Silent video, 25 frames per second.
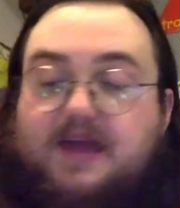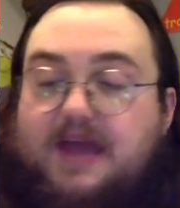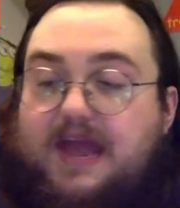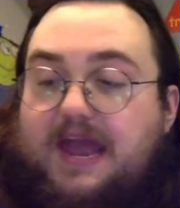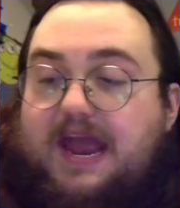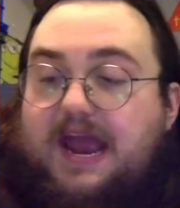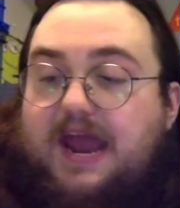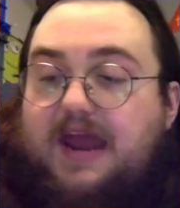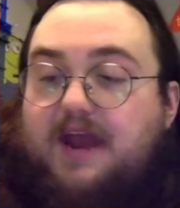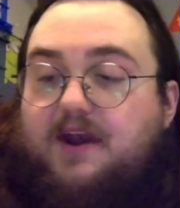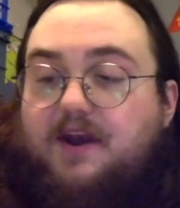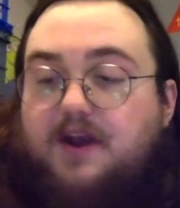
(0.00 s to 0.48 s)

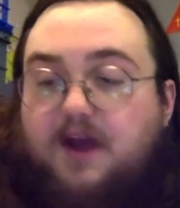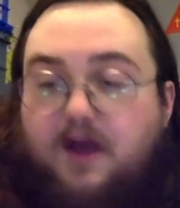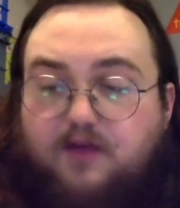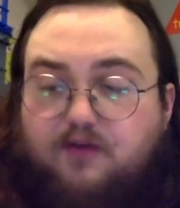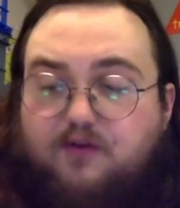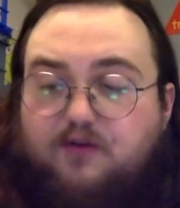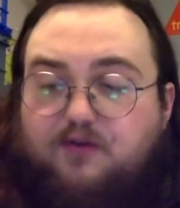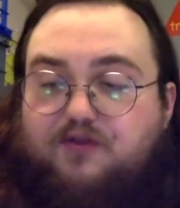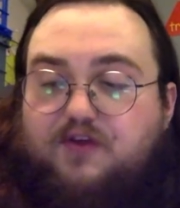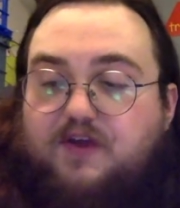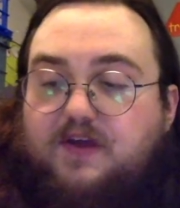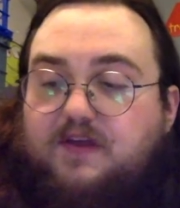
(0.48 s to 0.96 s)
And
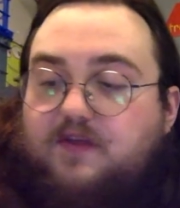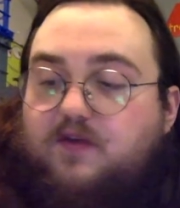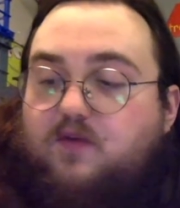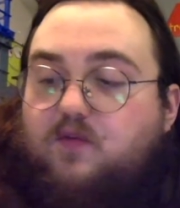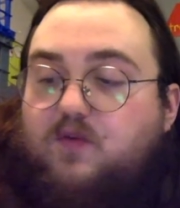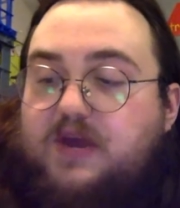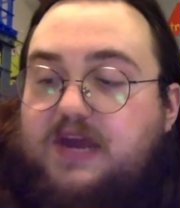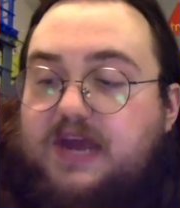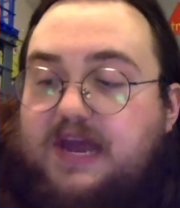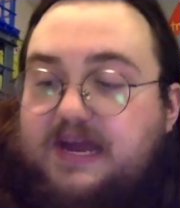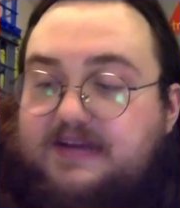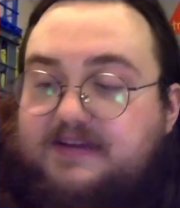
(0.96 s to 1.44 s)
another thing that
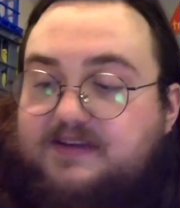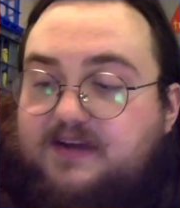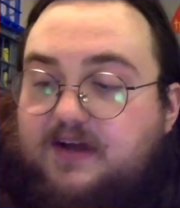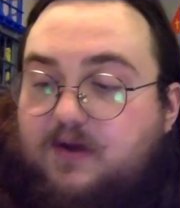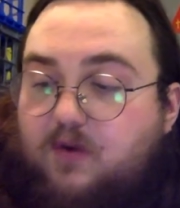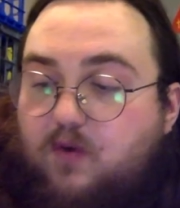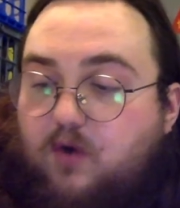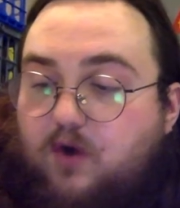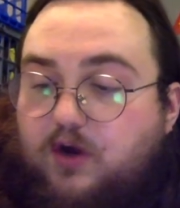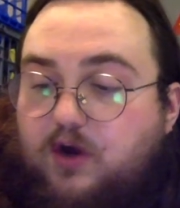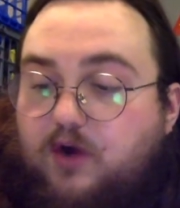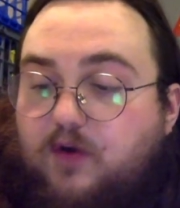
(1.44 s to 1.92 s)
we
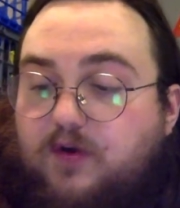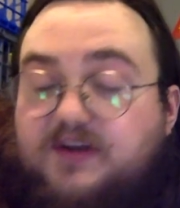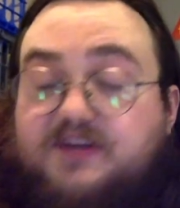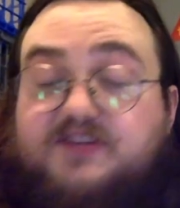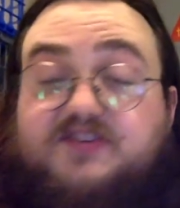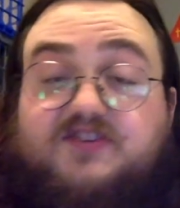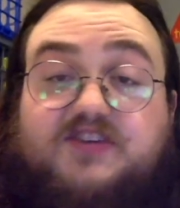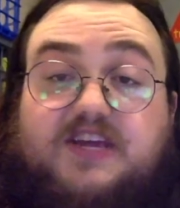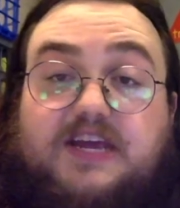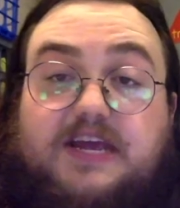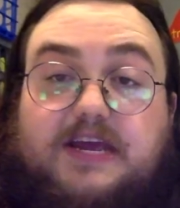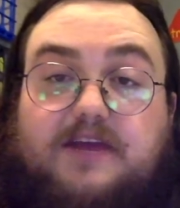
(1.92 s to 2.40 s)
are going to
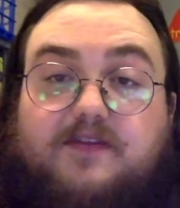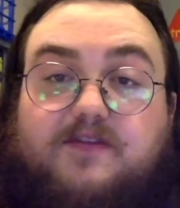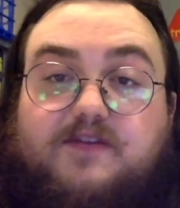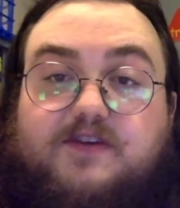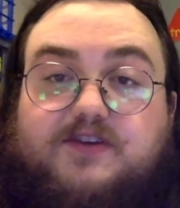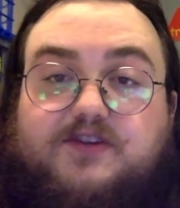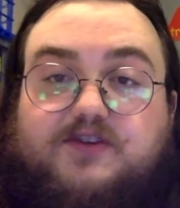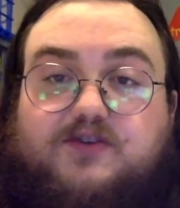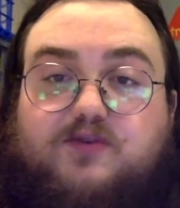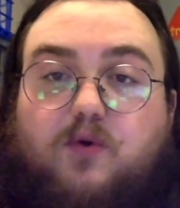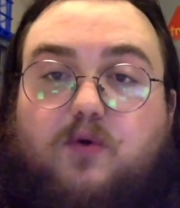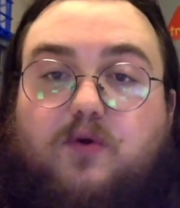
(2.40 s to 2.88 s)
see in
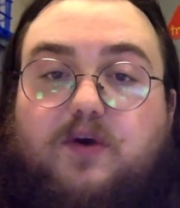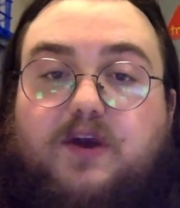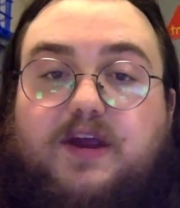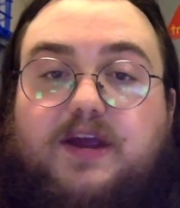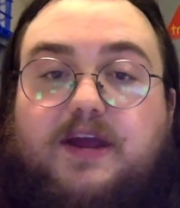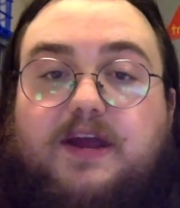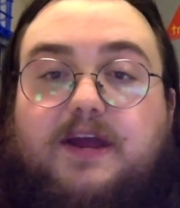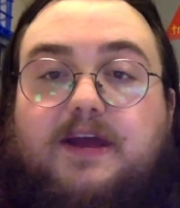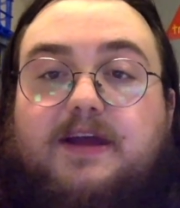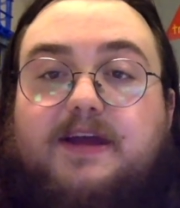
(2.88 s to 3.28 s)
this story